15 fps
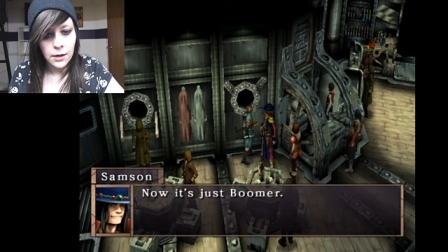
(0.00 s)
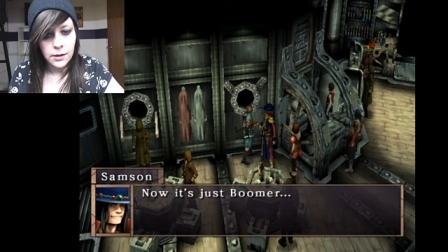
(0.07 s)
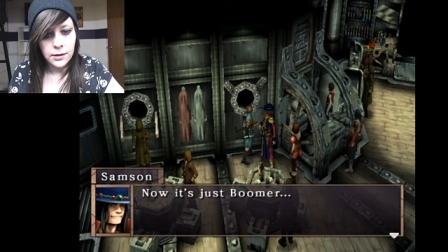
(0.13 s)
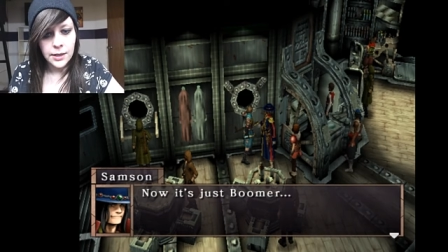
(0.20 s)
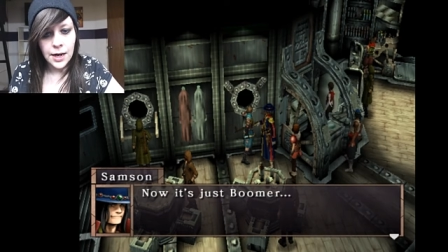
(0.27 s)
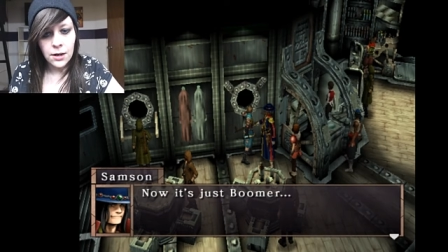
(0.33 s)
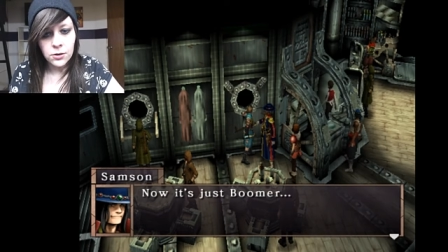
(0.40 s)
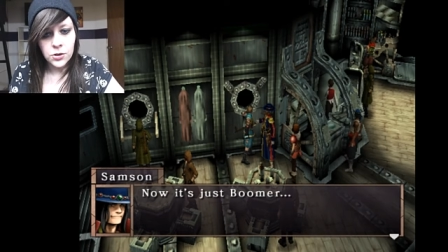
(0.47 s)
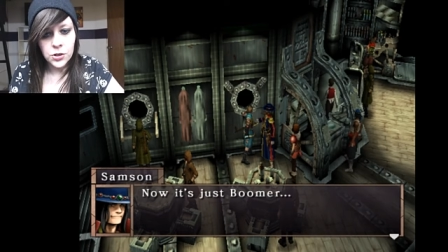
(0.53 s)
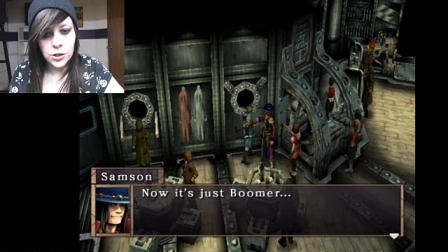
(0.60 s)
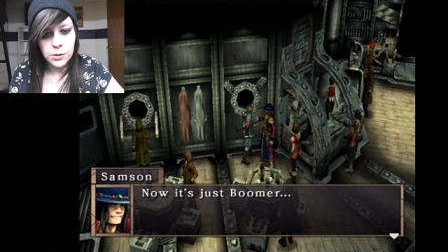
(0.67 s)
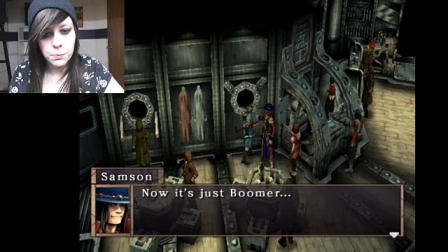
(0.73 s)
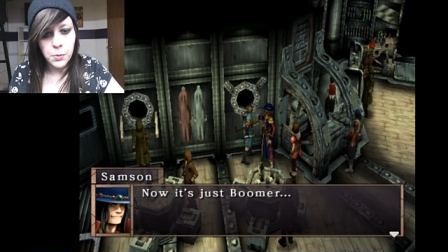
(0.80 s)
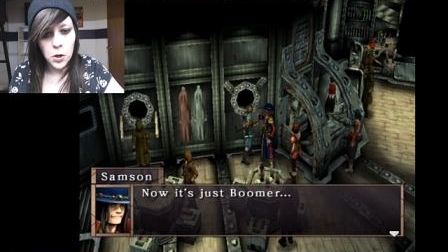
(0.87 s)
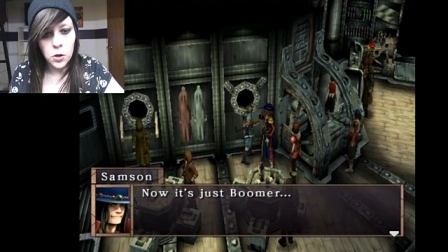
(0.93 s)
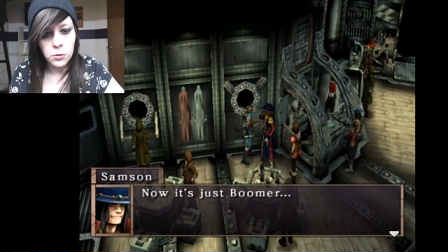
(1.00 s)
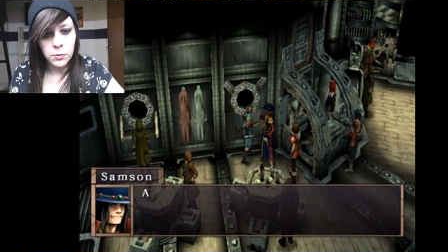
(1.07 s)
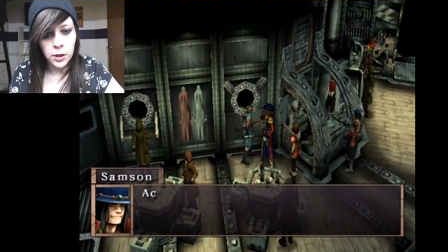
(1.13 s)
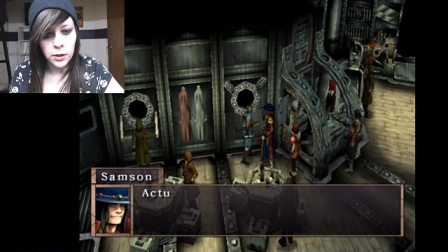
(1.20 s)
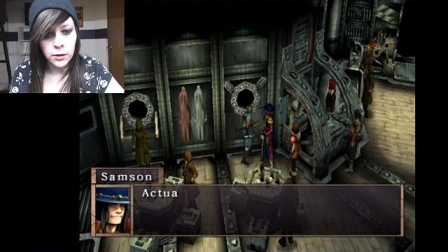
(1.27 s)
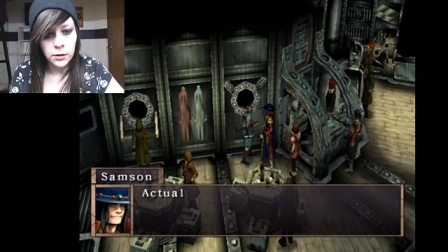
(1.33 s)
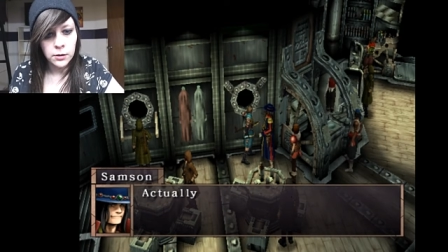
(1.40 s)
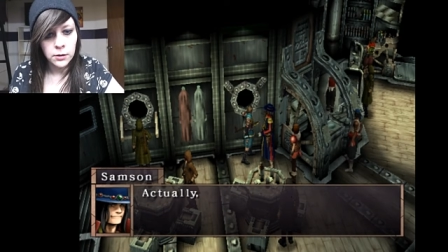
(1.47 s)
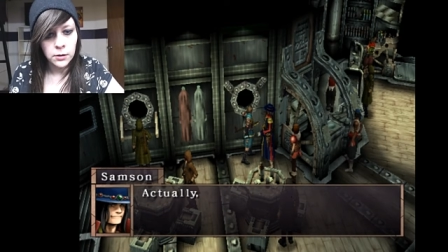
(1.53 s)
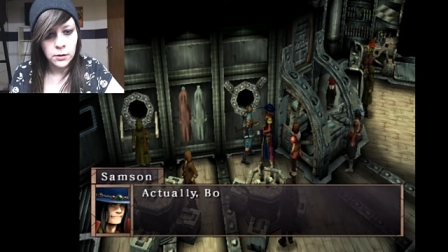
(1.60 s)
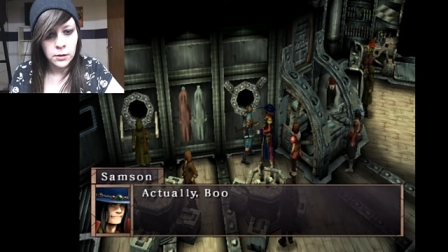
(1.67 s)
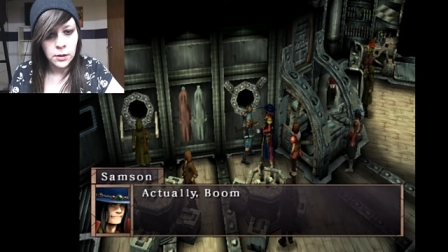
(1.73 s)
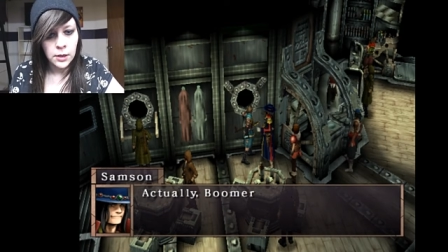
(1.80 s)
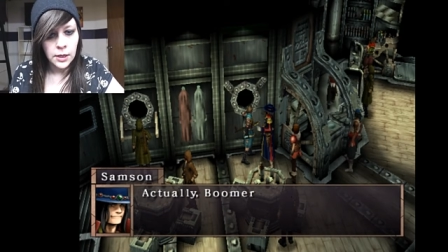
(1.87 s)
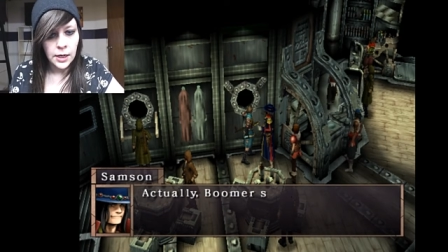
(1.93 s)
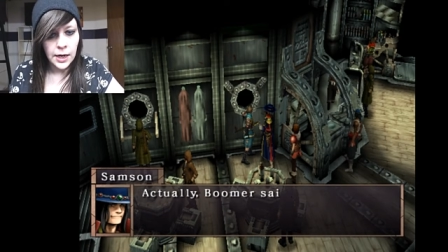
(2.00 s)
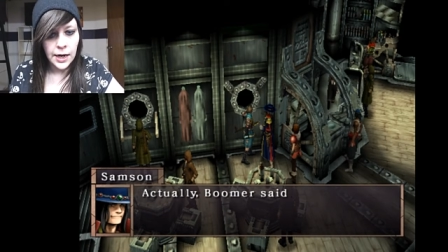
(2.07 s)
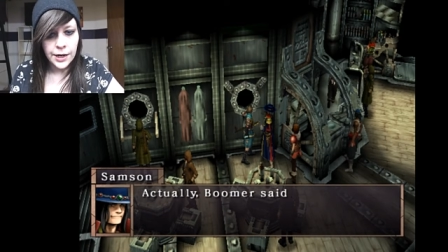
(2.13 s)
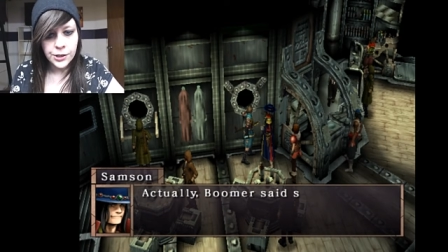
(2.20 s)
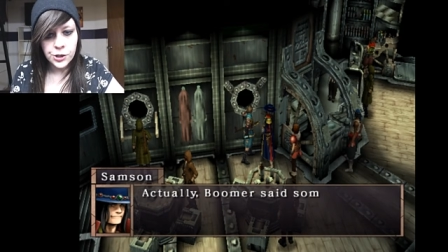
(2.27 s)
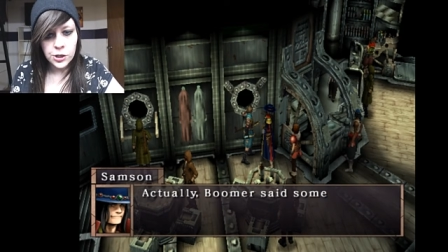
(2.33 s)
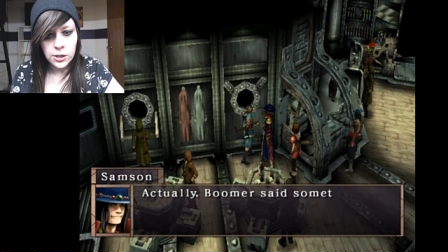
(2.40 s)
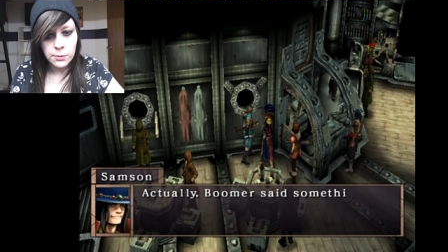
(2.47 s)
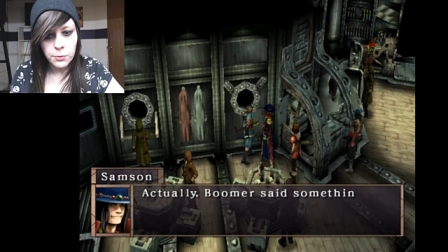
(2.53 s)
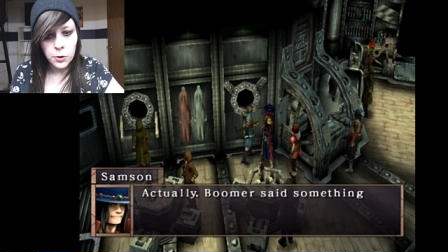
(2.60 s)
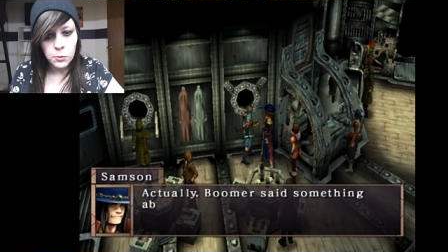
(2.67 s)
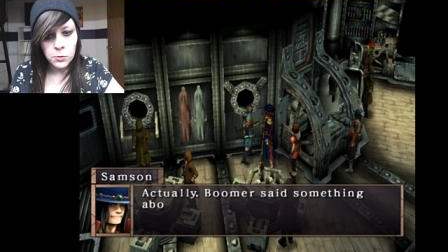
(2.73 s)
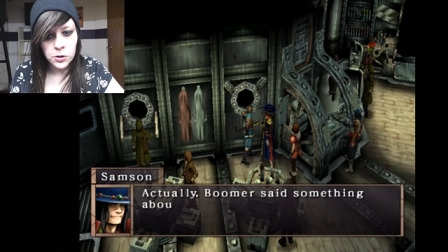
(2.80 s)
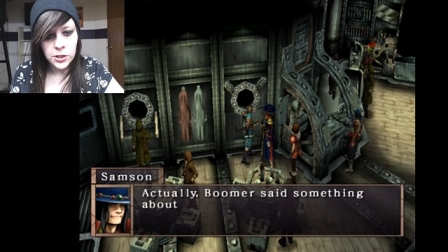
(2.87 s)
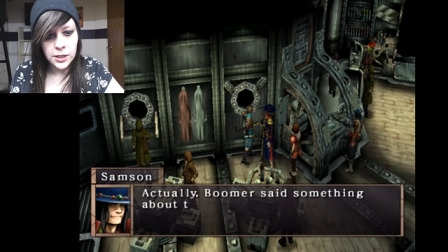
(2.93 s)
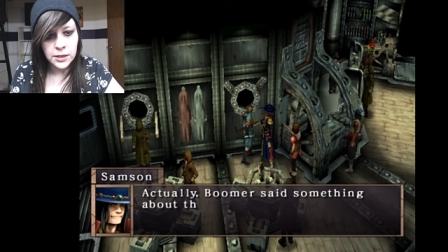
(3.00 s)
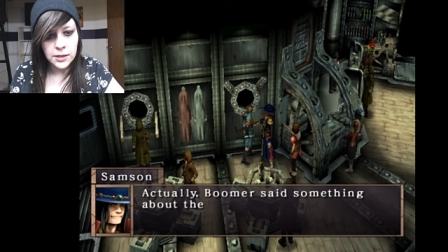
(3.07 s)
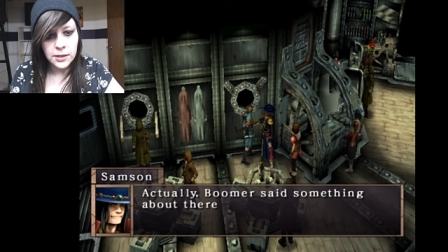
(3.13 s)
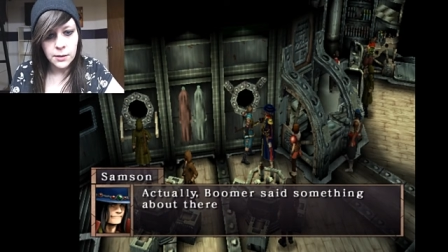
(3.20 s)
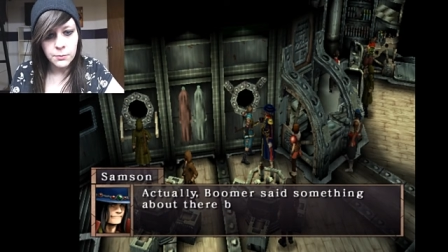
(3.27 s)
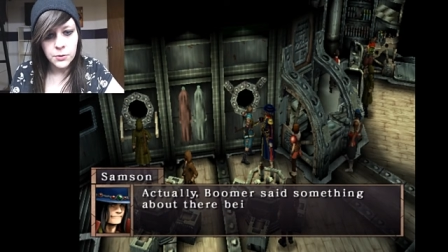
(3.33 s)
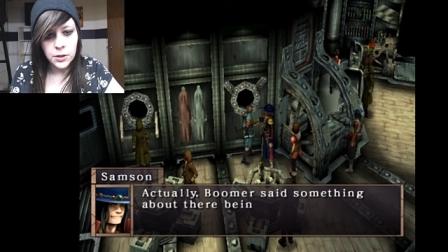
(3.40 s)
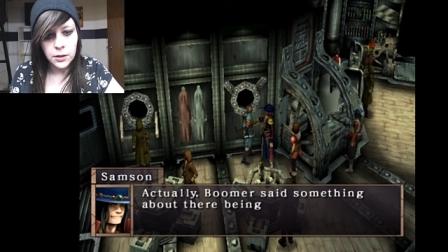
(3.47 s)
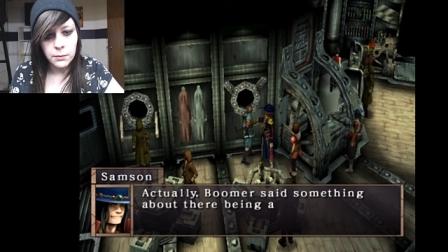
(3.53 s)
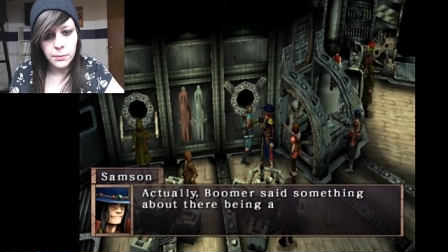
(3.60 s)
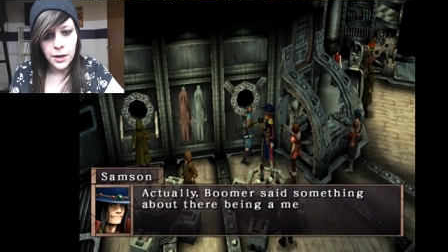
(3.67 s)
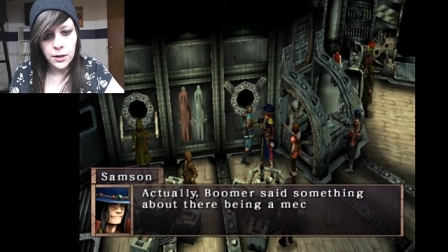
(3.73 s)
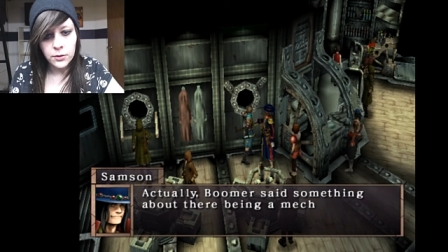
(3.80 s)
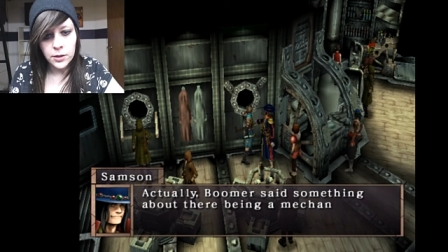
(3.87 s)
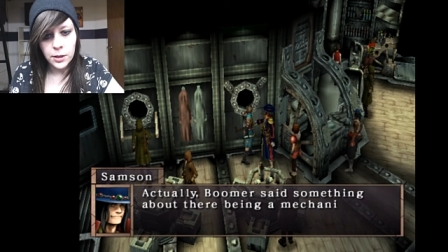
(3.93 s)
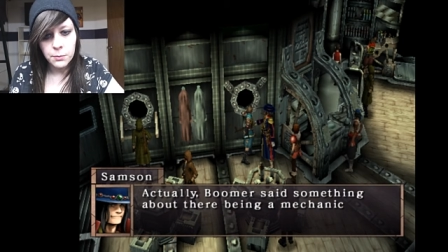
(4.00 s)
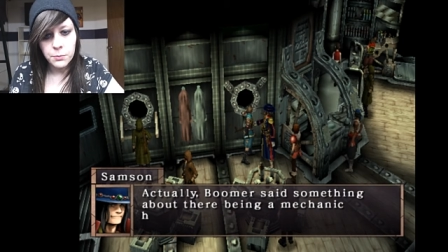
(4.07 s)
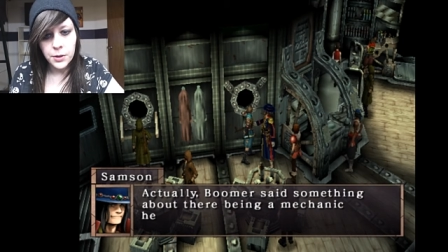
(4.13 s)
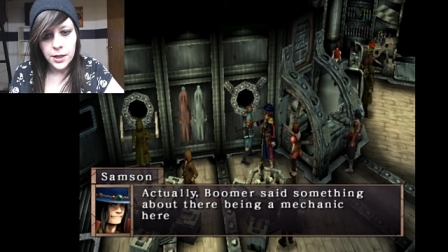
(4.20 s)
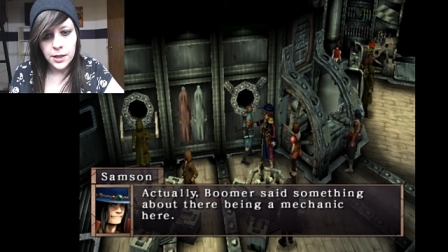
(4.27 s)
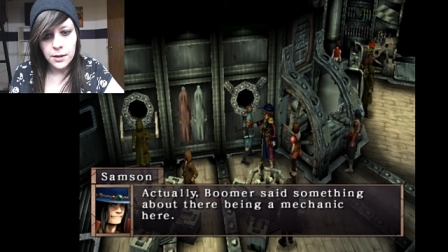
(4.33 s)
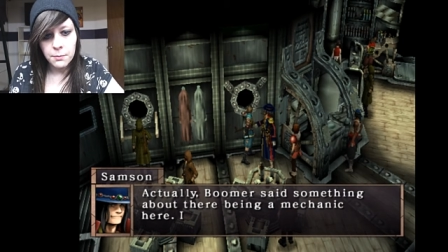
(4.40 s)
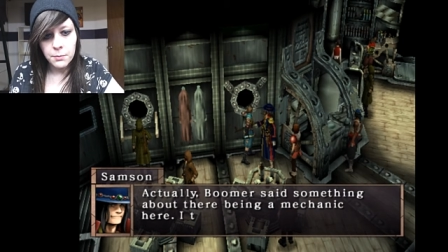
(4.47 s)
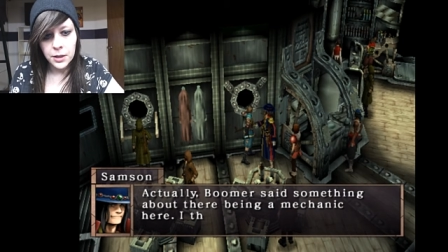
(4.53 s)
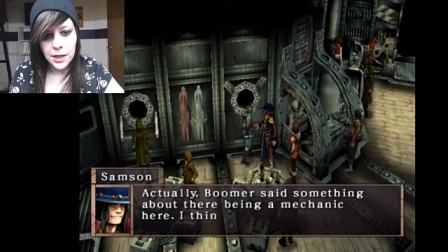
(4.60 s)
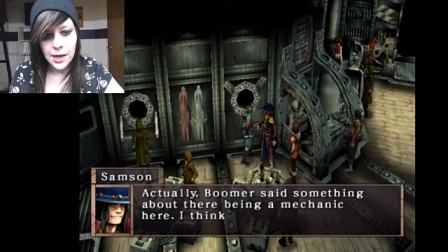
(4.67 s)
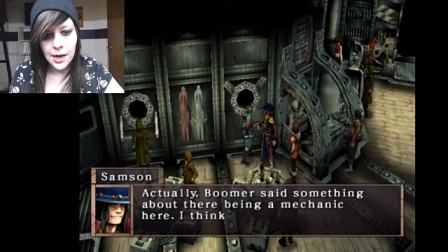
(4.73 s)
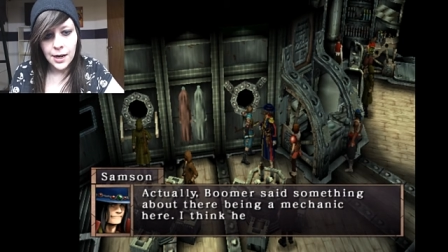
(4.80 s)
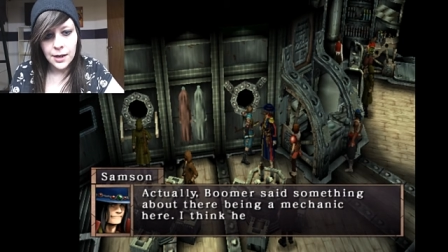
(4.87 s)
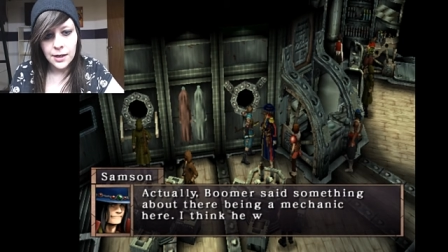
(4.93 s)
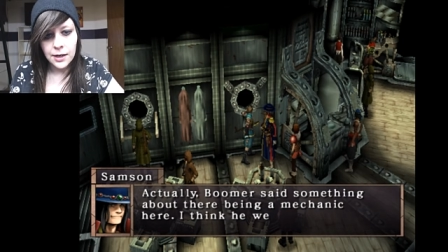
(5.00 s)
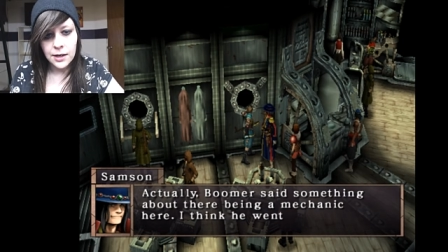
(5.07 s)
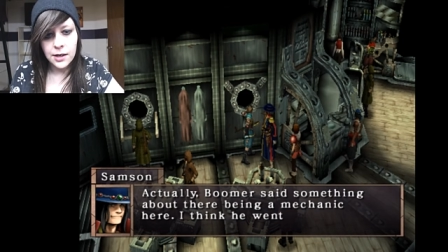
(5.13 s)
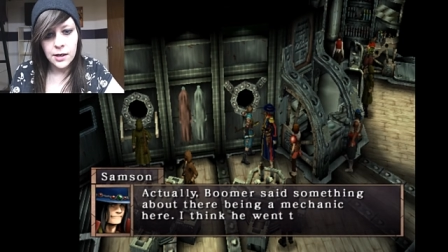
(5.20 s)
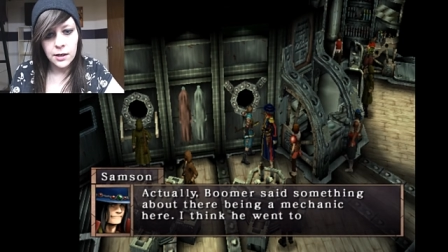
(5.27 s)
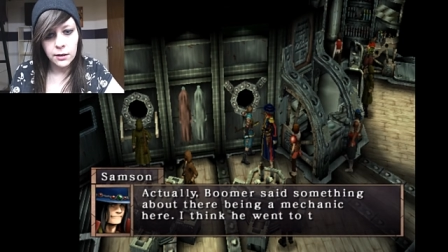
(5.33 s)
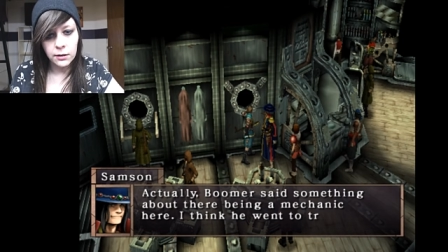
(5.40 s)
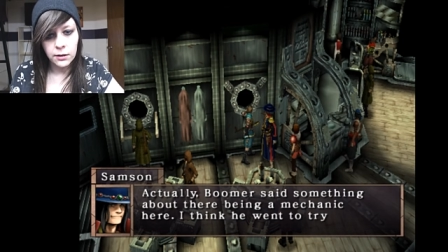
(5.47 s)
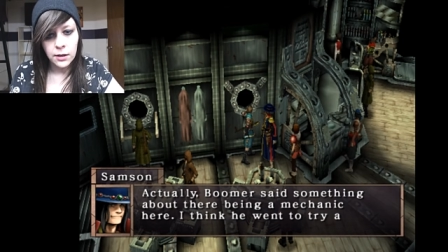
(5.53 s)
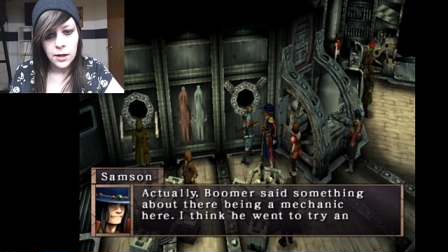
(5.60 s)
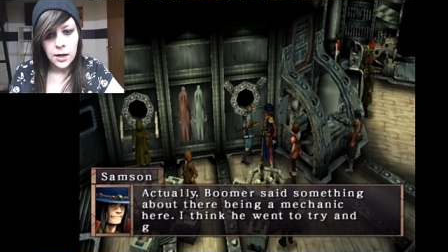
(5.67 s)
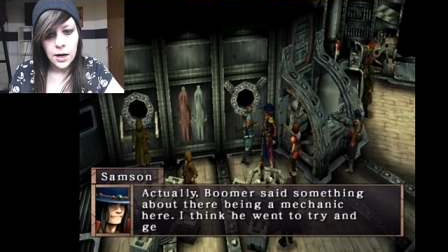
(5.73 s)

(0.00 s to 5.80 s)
Now it's just Boomer. Actually, Boomer said something about there being a mechanic here.